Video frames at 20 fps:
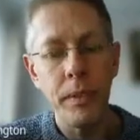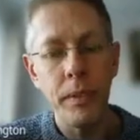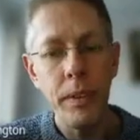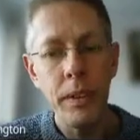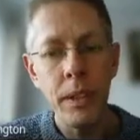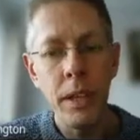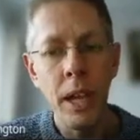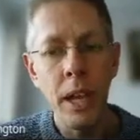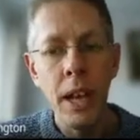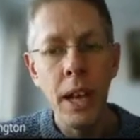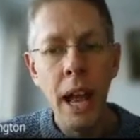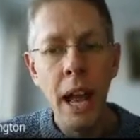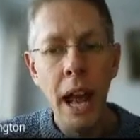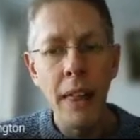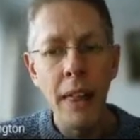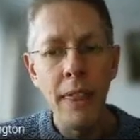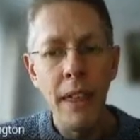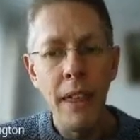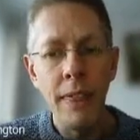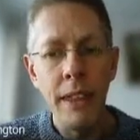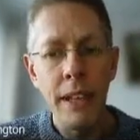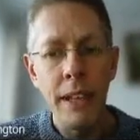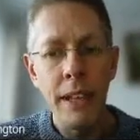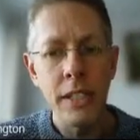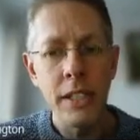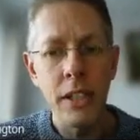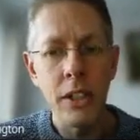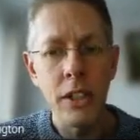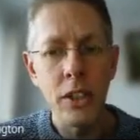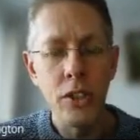And then these
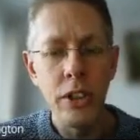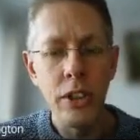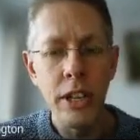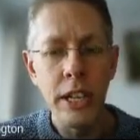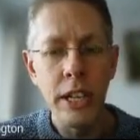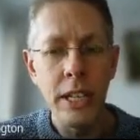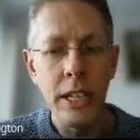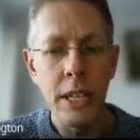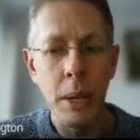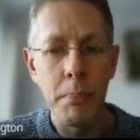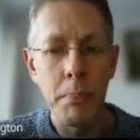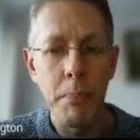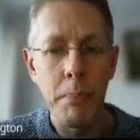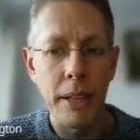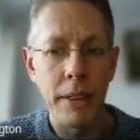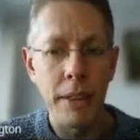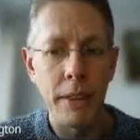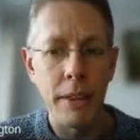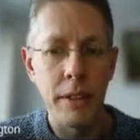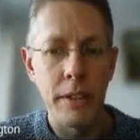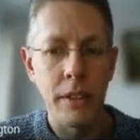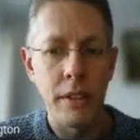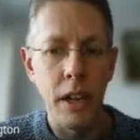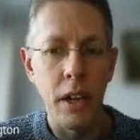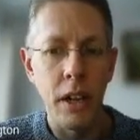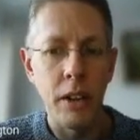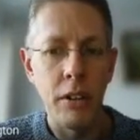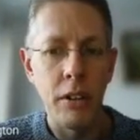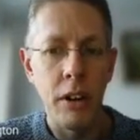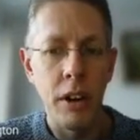green bands
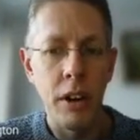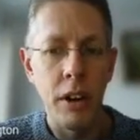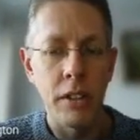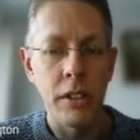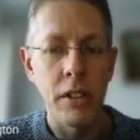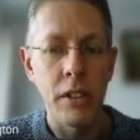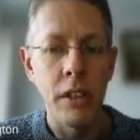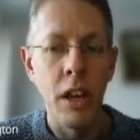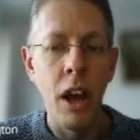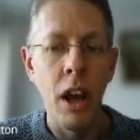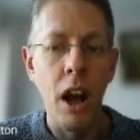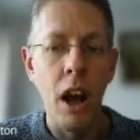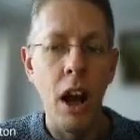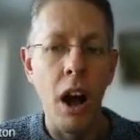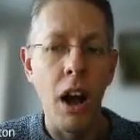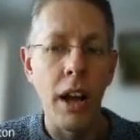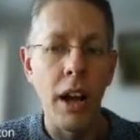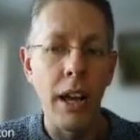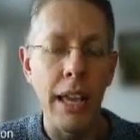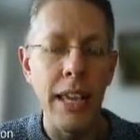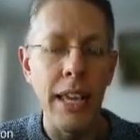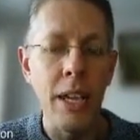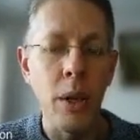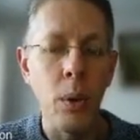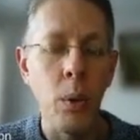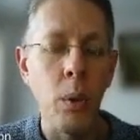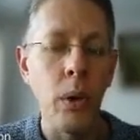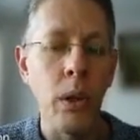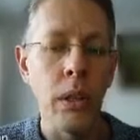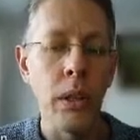across are equal
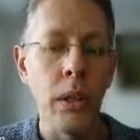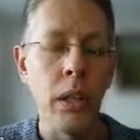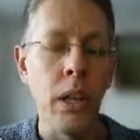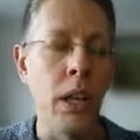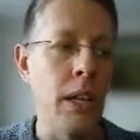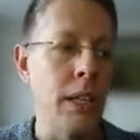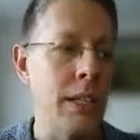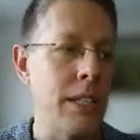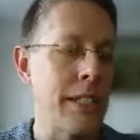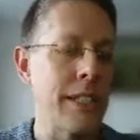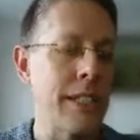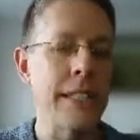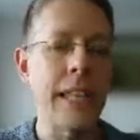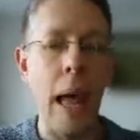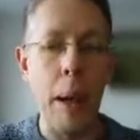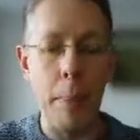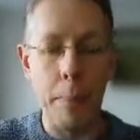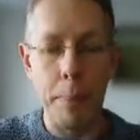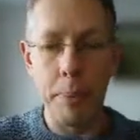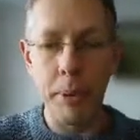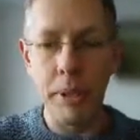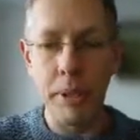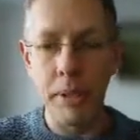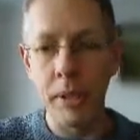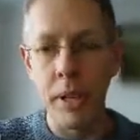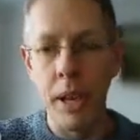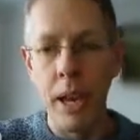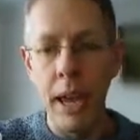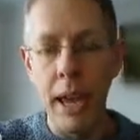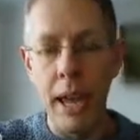steps
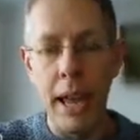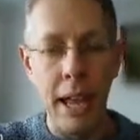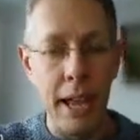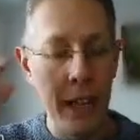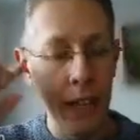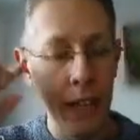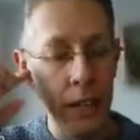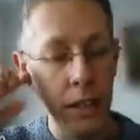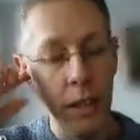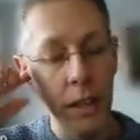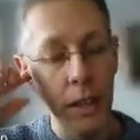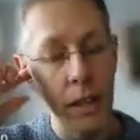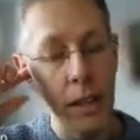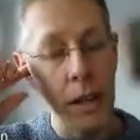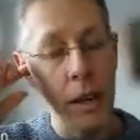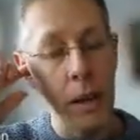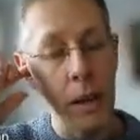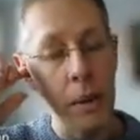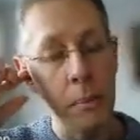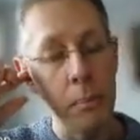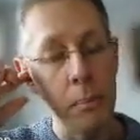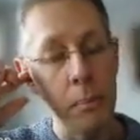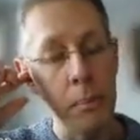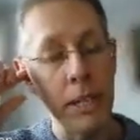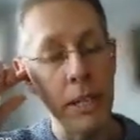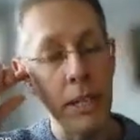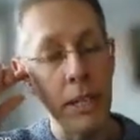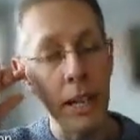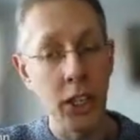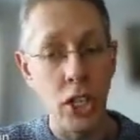in
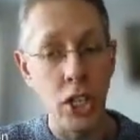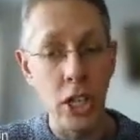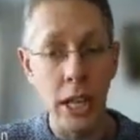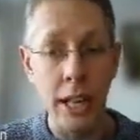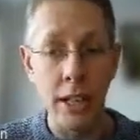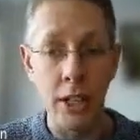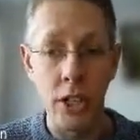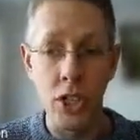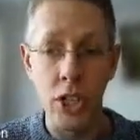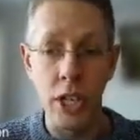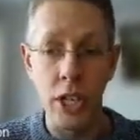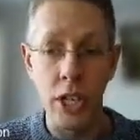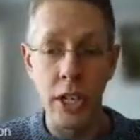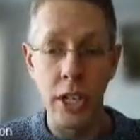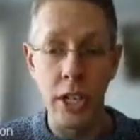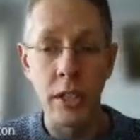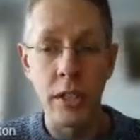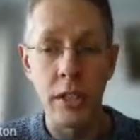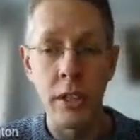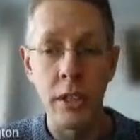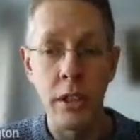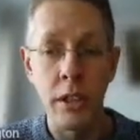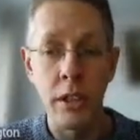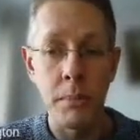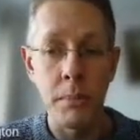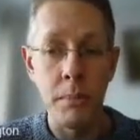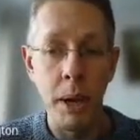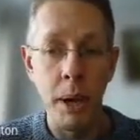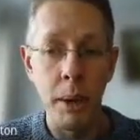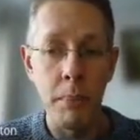potential energy. So this
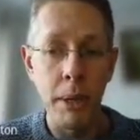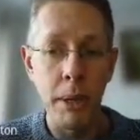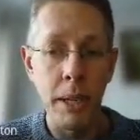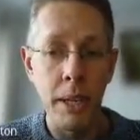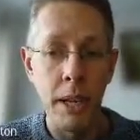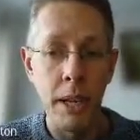might be